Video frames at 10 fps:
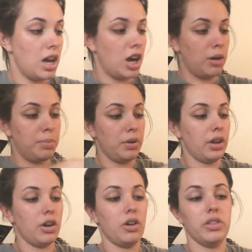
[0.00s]
I'll
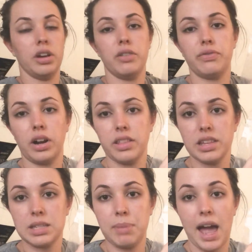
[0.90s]
put on the front of
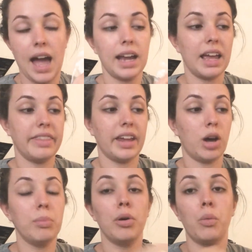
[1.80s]
this bag, and then
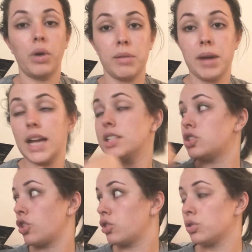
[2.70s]
I'll put 1 of my
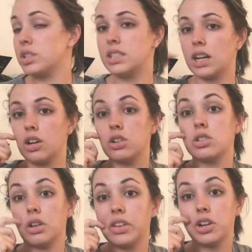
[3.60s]
circle stickers
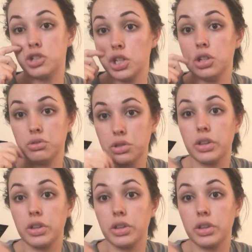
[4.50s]
on there too, so